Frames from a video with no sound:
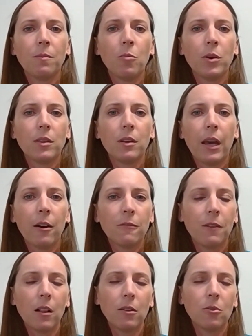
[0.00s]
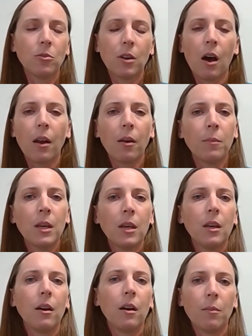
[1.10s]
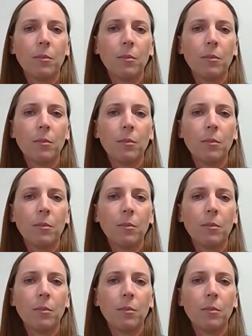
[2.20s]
with the hair follicles on them.